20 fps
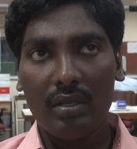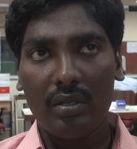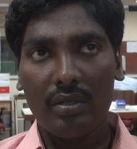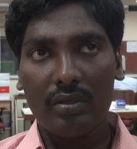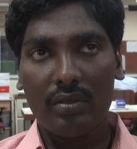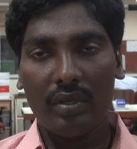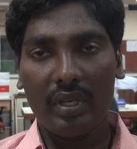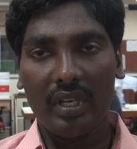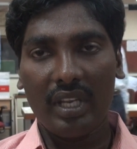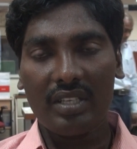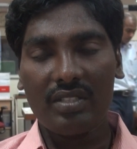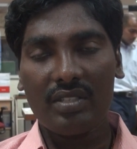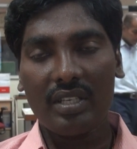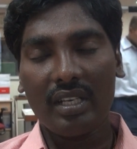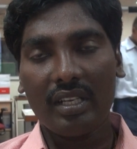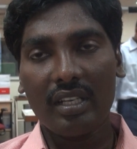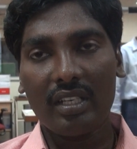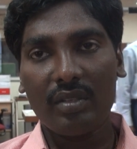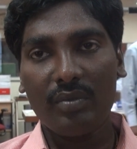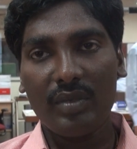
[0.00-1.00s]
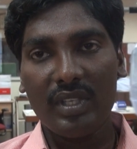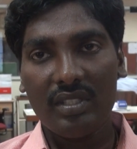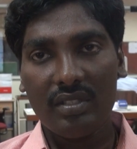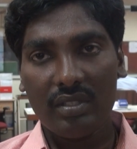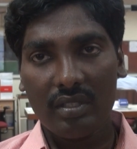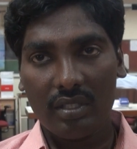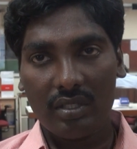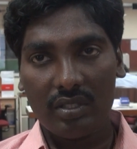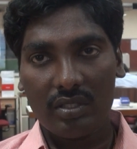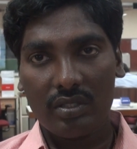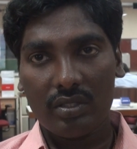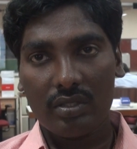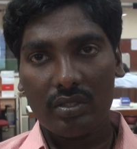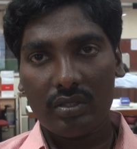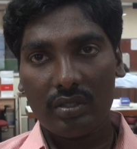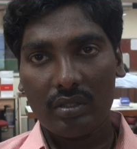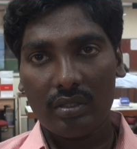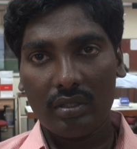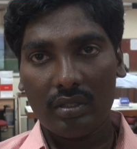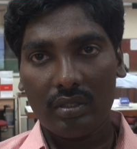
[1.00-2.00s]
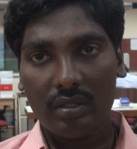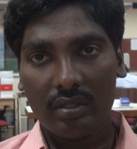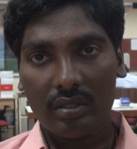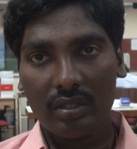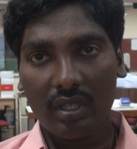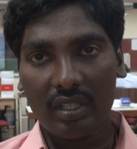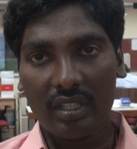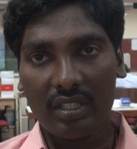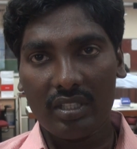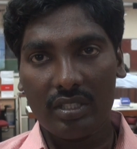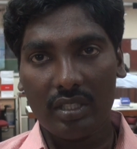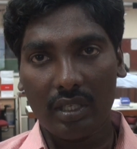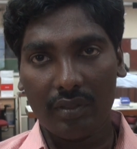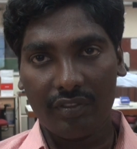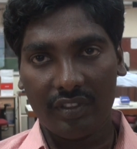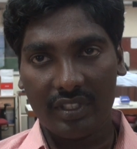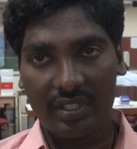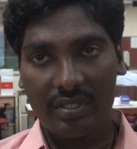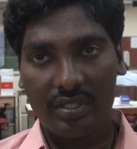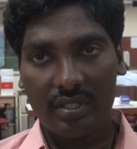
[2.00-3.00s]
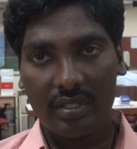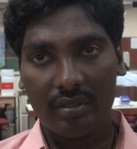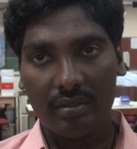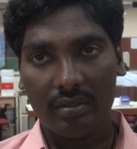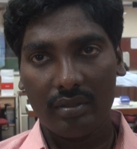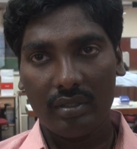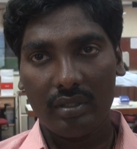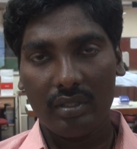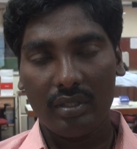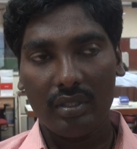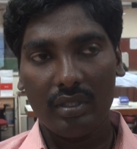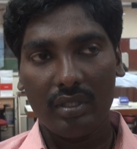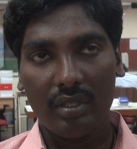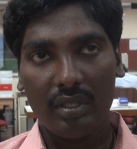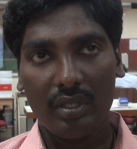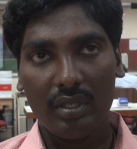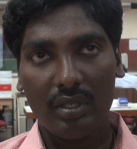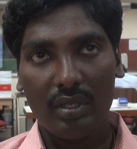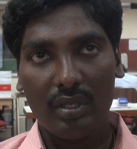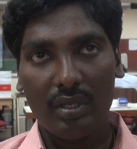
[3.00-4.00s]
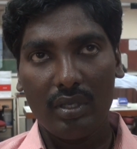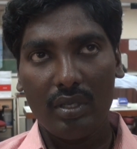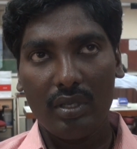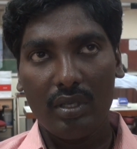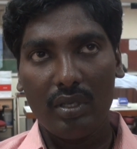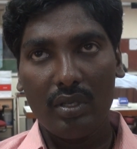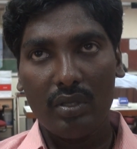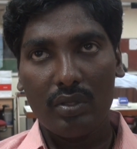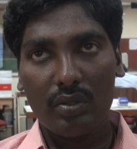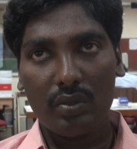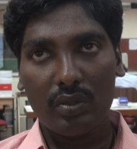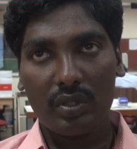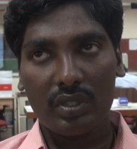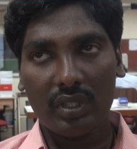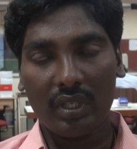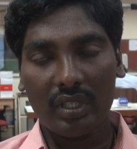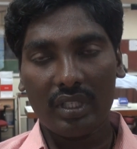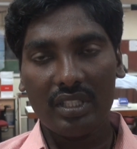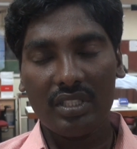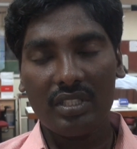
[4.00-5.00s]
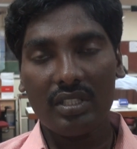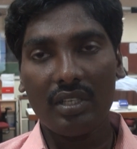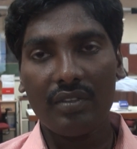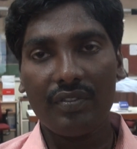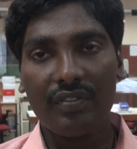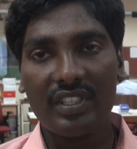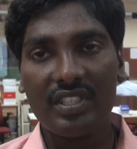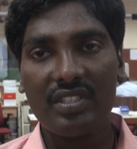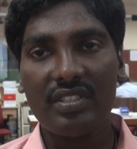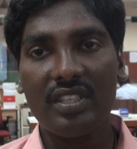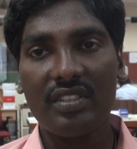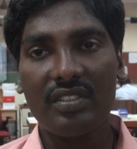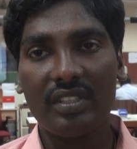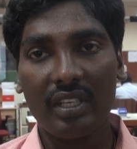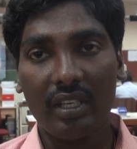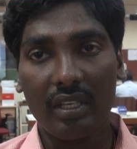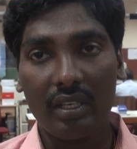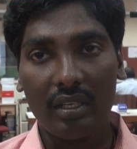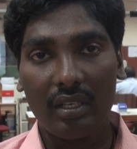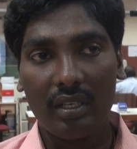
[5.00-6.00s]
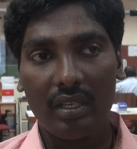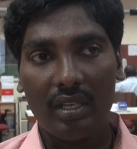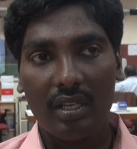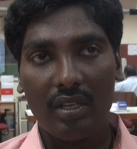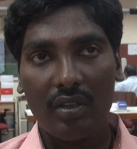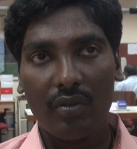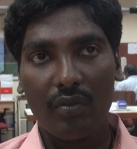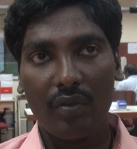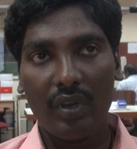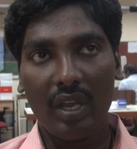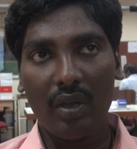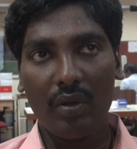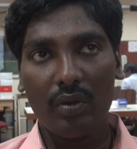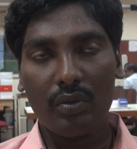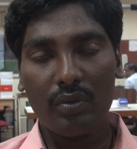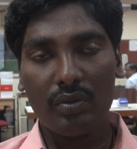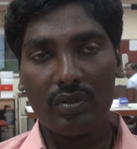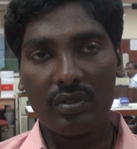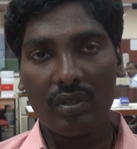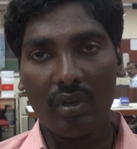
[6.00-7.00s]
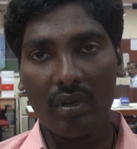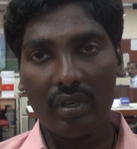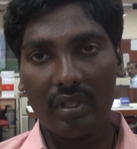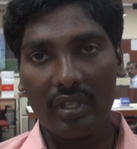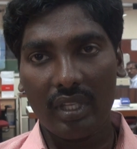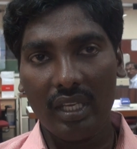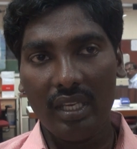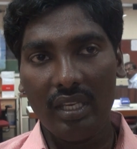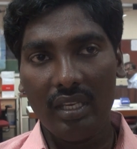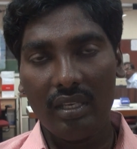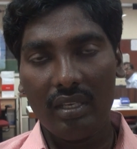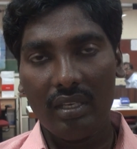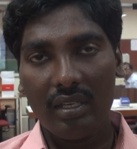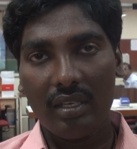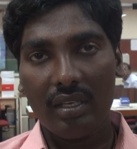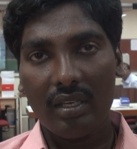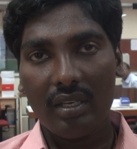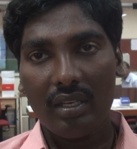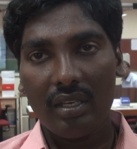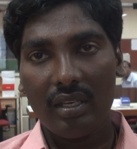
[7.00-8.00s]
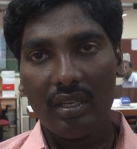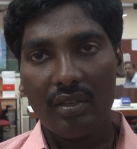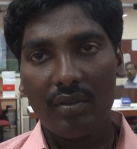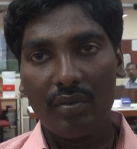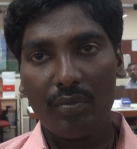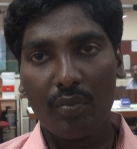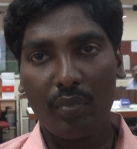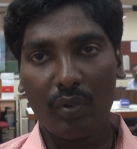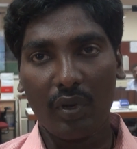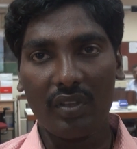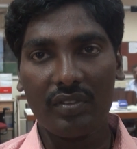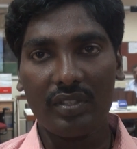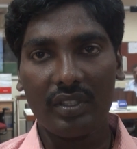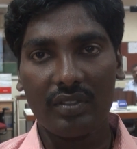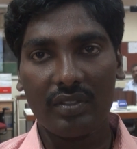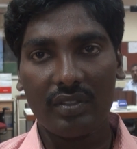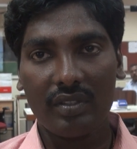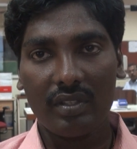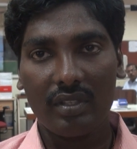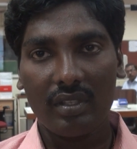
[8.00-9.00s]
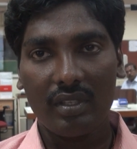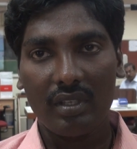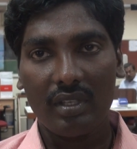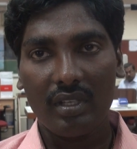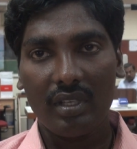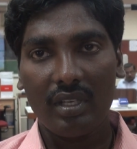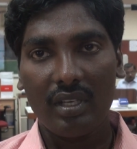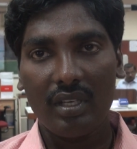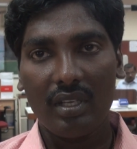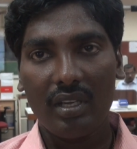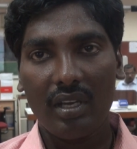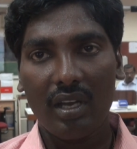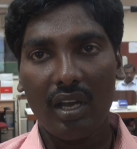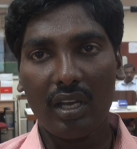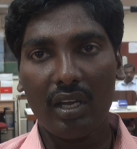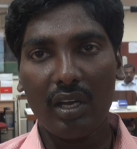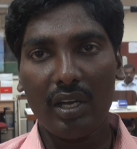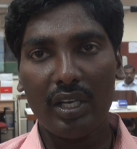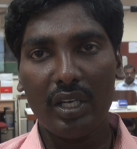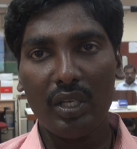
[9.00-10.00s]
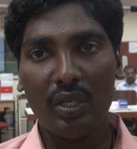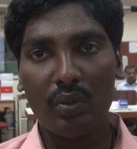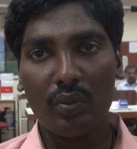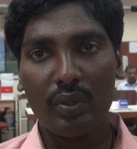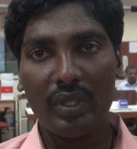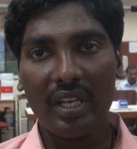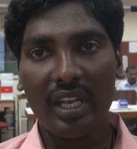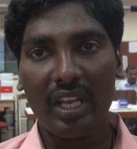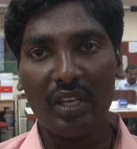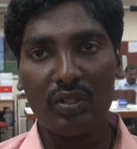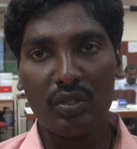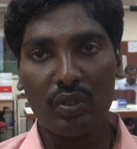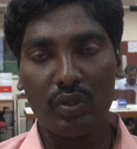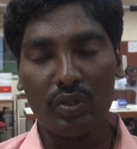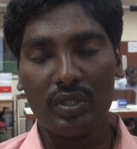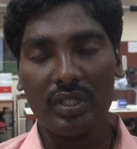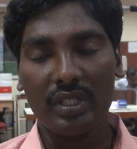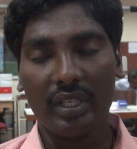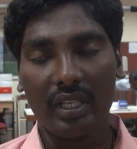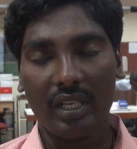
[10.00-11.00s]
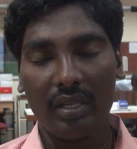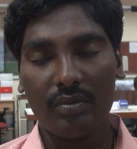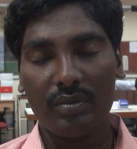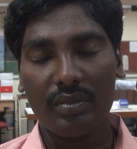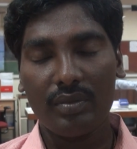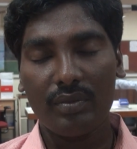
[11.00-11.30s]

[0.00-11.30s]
So next algorithm is shortest job first. So shortest job first is we have to sort the process according to their execution time.